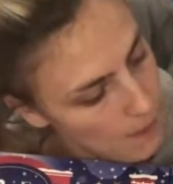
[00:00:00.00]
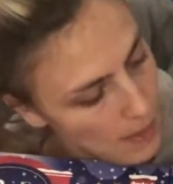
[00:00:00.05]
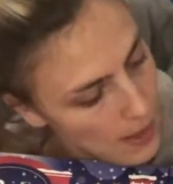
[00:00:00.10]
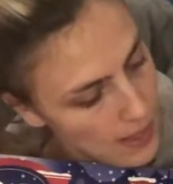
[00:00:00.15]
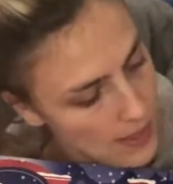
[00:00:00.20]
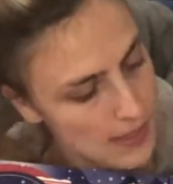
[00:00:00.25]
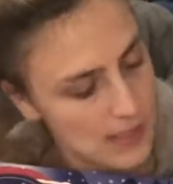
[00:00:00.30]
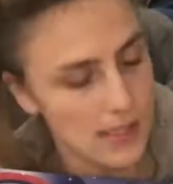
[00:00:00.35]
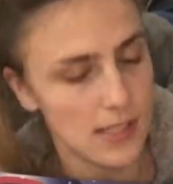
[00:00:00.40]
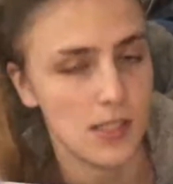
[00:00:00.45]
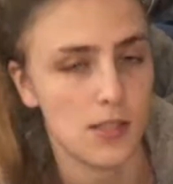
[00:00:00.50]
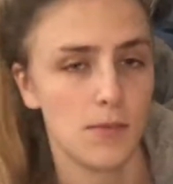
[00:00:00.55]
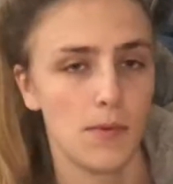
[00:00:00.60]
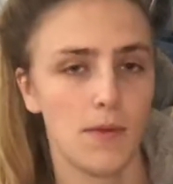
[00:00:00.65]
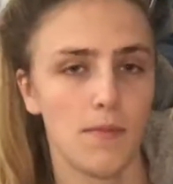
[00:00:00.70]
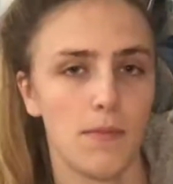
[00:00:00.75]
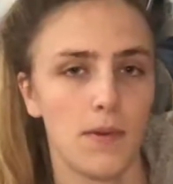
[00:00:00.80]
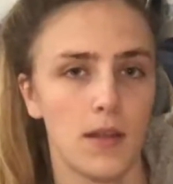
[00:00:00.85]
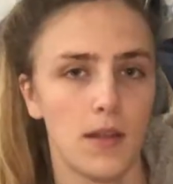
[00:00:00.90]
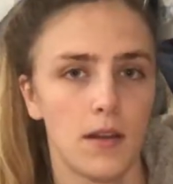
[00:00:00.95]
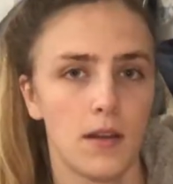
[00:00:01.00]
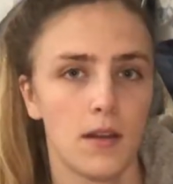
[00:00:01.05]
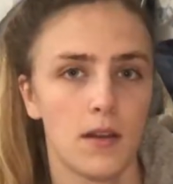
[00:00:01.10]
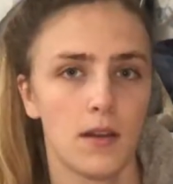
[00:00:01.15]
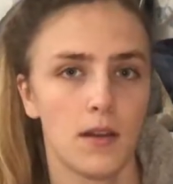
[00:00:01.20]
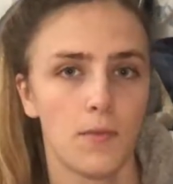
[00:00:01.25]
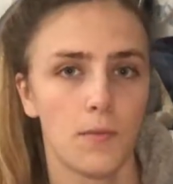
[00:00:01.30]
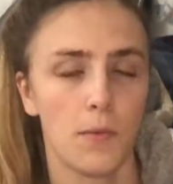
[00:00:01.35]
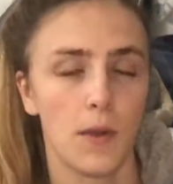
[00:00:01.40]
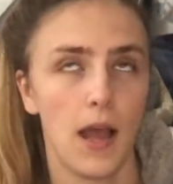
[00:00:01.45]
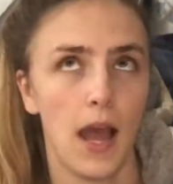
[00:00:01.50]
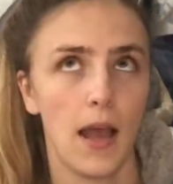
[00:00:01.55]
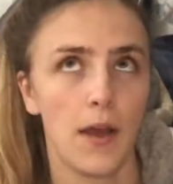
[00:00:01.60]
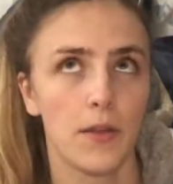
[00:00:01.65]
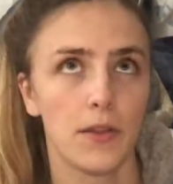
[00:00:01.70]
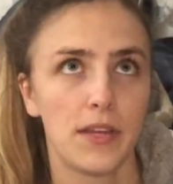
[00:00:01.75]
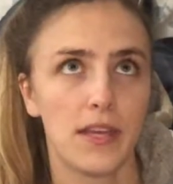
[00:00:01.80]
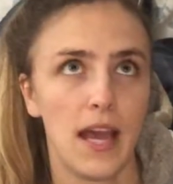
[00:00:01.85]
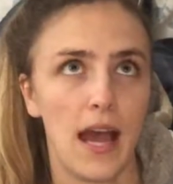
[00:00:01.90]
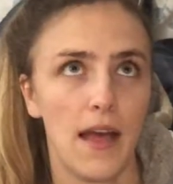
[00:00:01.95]
And since I
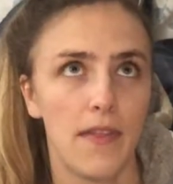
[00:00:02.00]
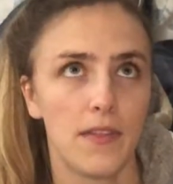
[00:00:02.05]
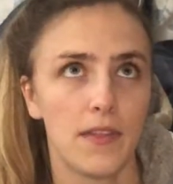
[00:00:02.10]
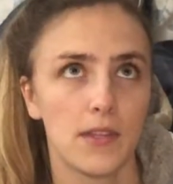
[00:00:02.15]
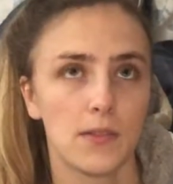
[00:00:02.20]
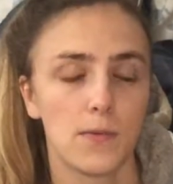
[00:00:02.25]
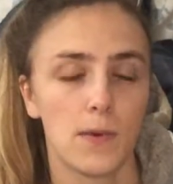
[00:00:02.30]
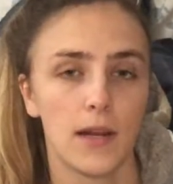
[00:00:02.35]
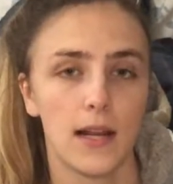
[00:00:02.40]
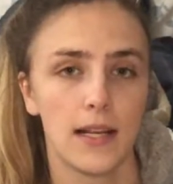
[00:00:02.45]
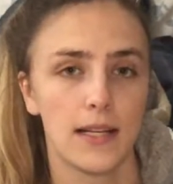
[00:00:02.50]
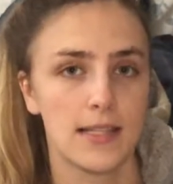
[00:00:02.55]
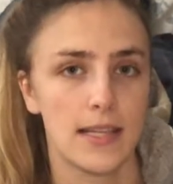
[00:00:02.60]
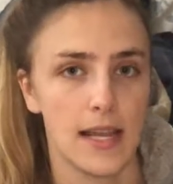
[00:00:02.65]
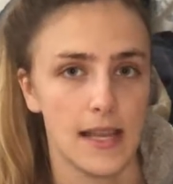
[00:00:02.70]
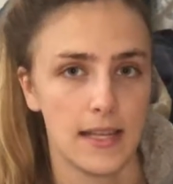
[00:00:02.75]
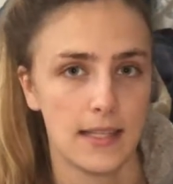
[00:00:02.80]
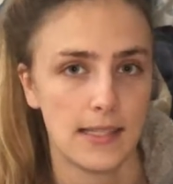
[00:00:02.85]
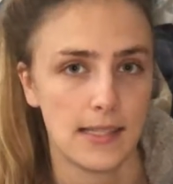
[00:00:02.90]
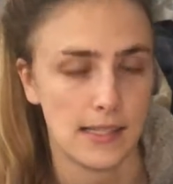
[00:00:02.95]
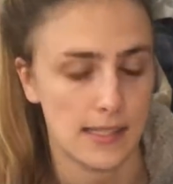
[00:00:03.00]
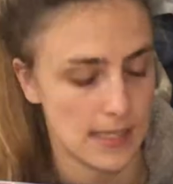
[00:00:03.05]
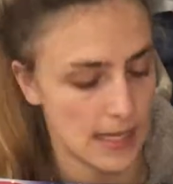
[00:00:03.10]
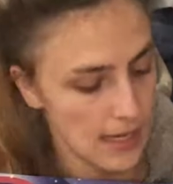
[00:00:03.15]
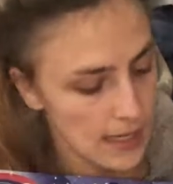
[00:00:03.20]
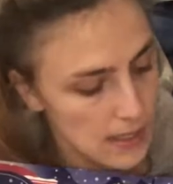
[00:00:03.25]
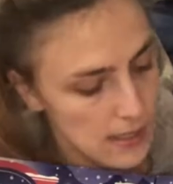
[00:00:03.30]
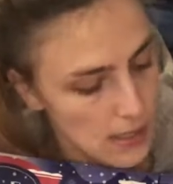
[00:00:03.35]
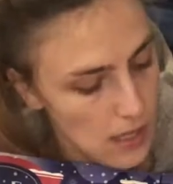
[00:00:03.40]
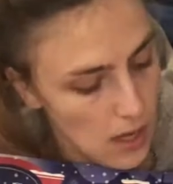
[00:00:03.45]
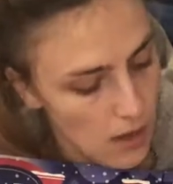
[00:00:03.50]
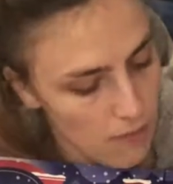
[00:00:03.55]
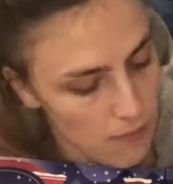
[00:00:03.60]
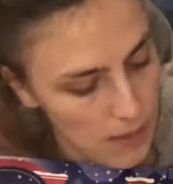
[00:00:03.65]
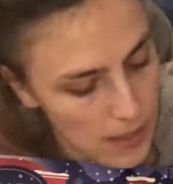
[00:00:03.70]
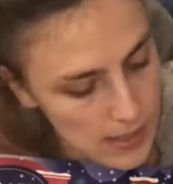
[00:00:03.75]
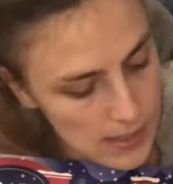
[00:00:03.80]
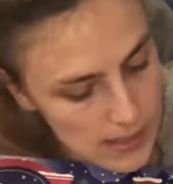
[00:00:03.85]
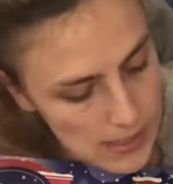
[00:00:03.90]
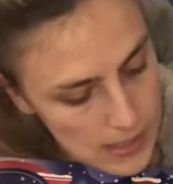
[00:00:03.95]
only got this one on day 6 of
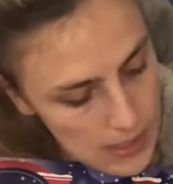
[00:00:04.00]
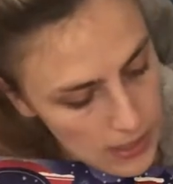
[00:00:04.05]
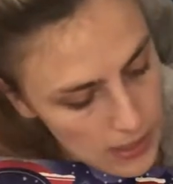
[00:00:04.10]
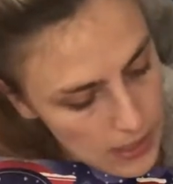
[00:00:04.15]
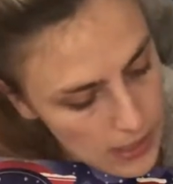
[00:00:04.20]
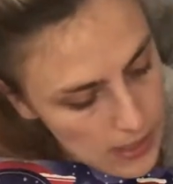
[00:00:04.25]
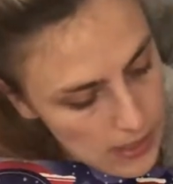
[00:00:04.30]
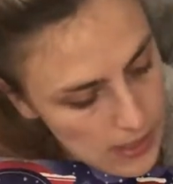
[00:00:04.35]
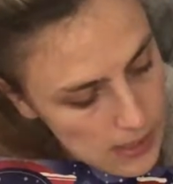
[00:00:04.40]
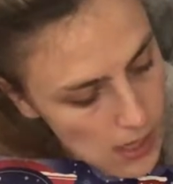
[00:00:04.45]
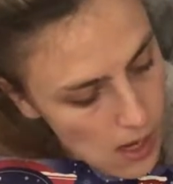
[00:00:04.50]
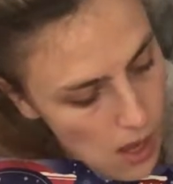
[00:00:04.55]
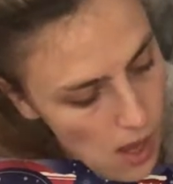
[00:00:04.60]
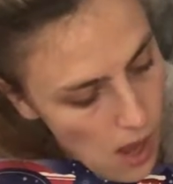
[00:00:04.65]
my series,